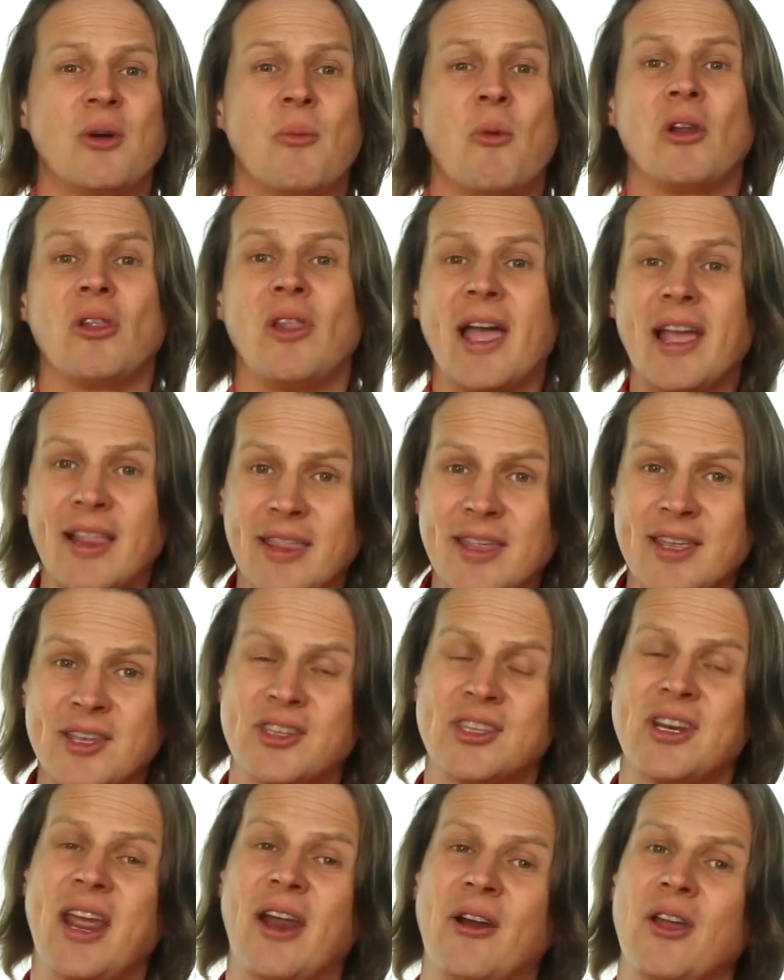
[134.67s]
The more likely
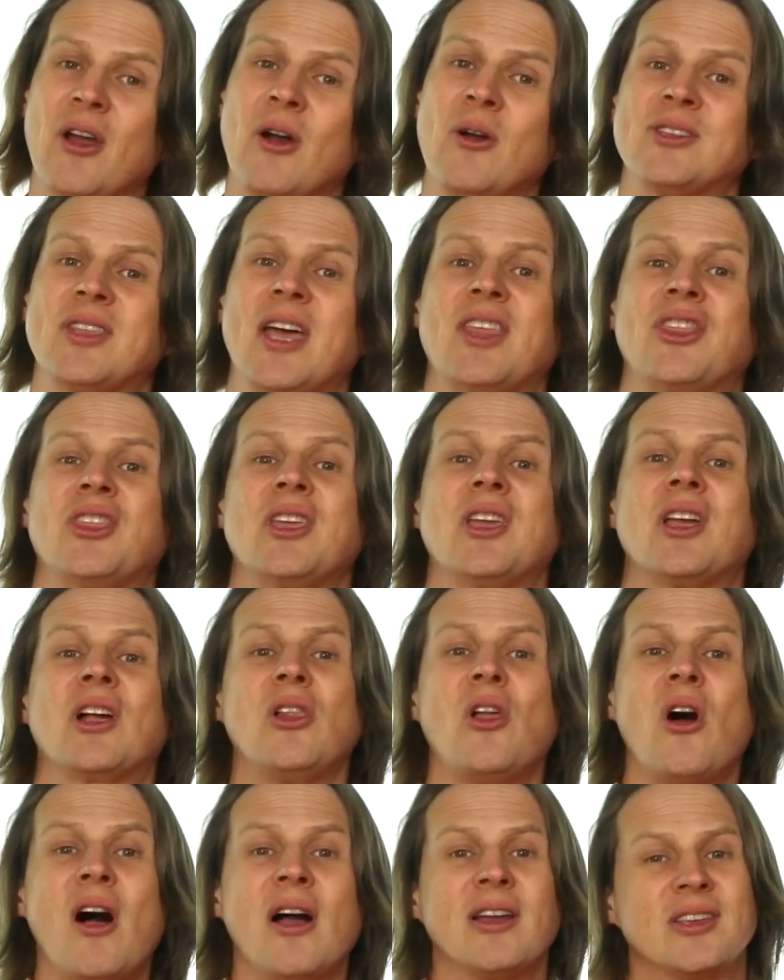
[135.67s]
scenario is that the
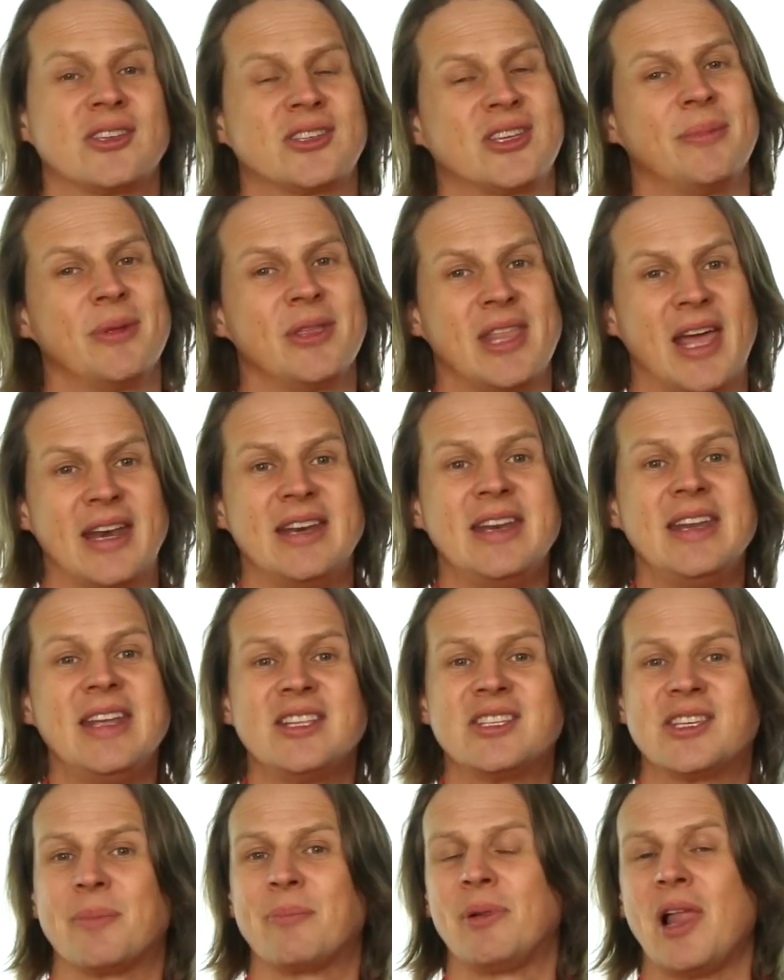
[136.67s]
clog is something that
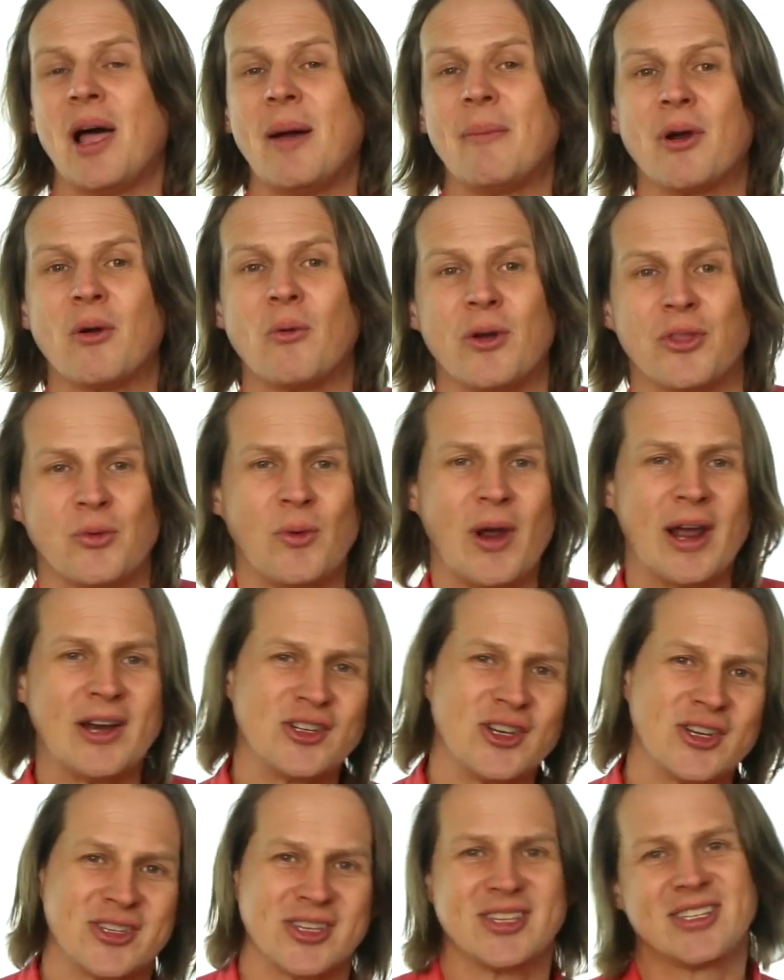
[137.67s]
needs a plumber with
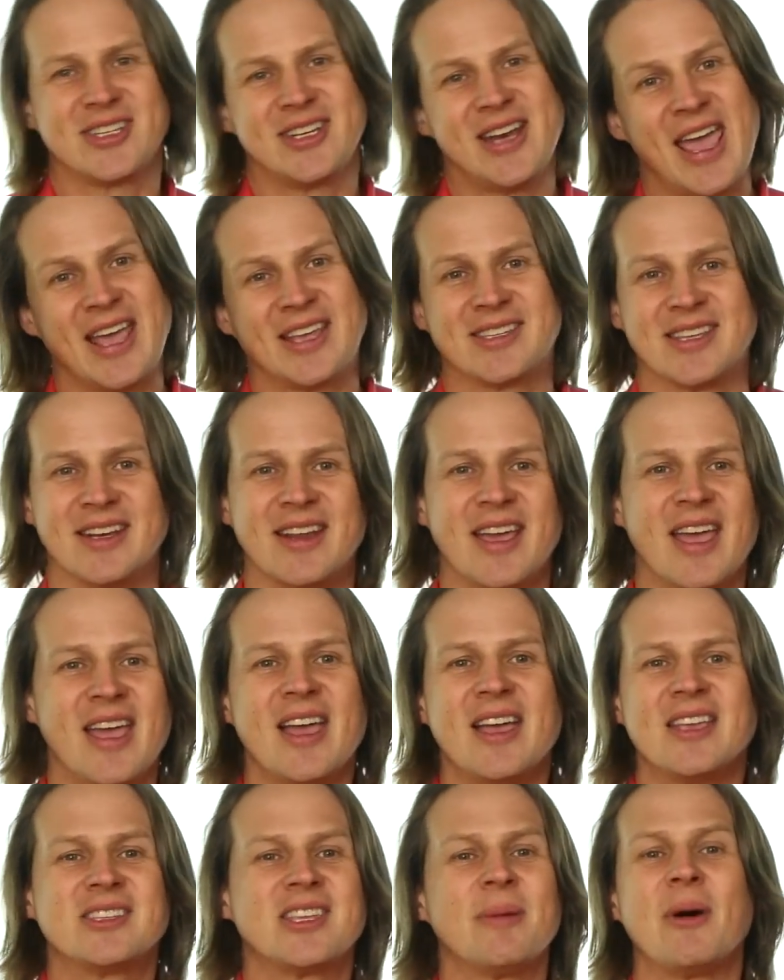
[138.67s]
wrenches and snakes and
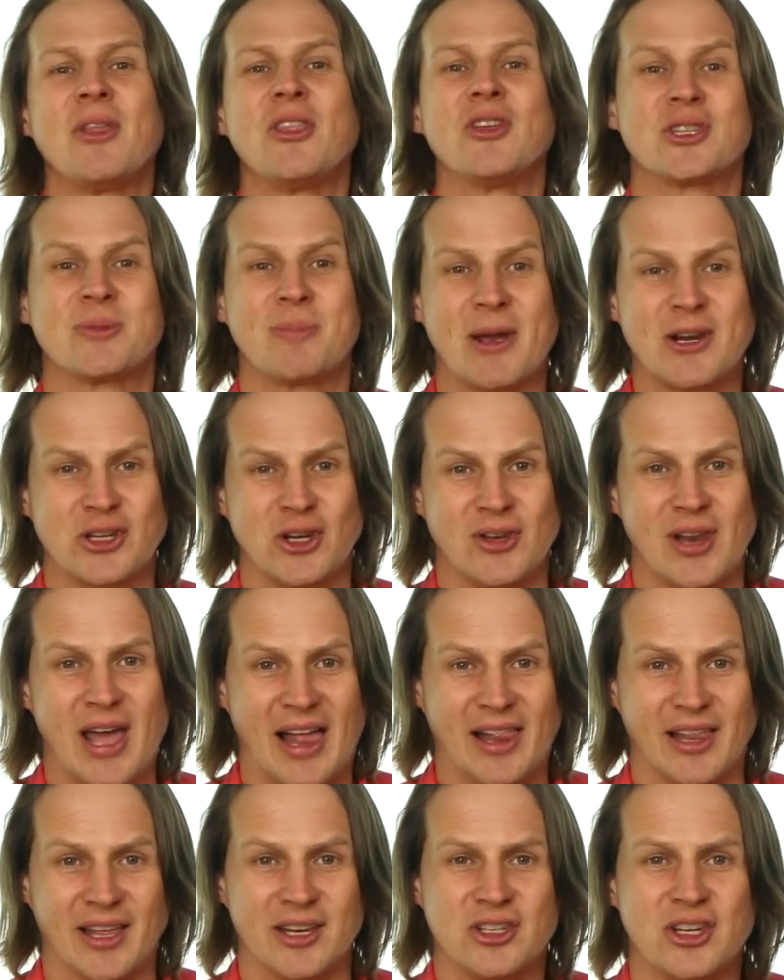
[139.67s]
some other special
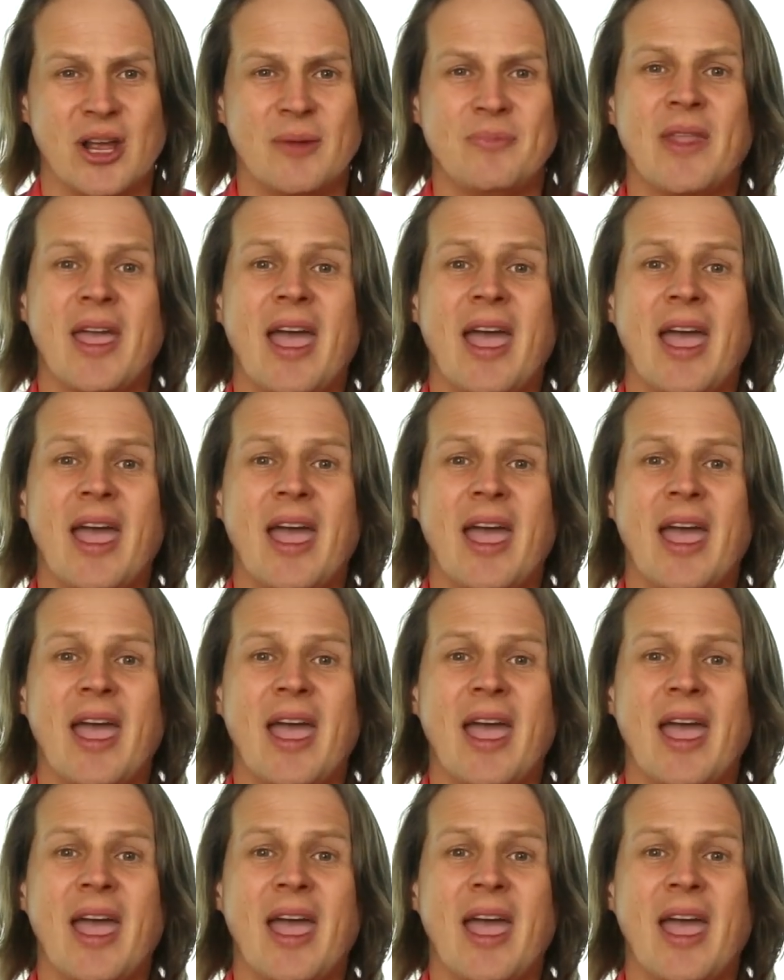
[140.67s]
knowledge,